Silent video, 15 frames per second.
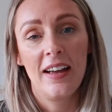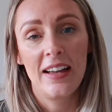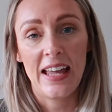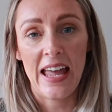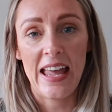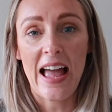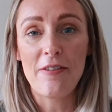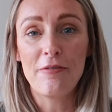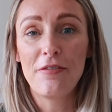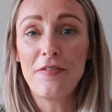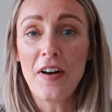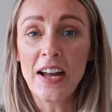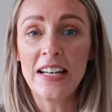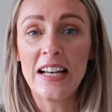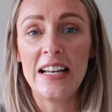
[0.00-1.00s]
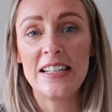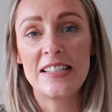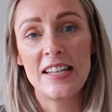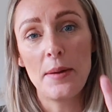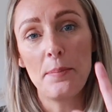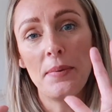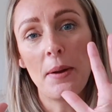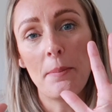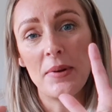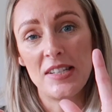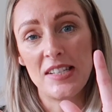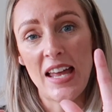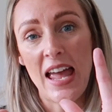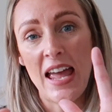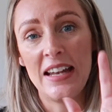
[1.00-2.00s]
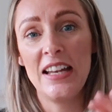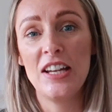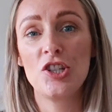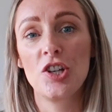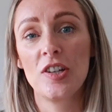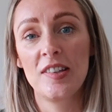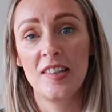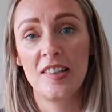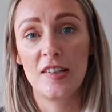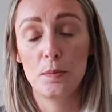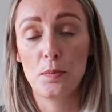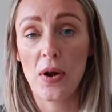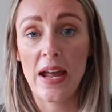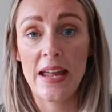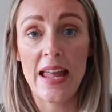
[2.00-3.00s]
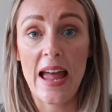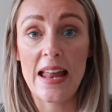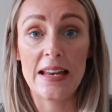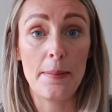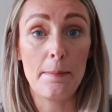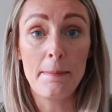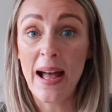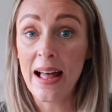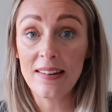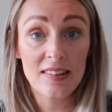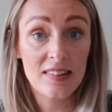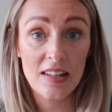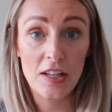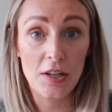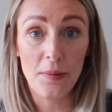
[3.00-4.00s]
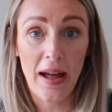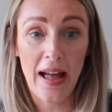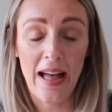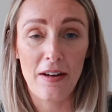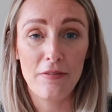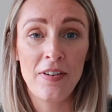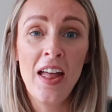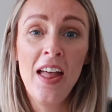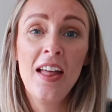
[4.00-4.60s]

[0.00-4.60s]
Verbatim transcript: Okay, and finally tip number ten is just to spray any mats that you have.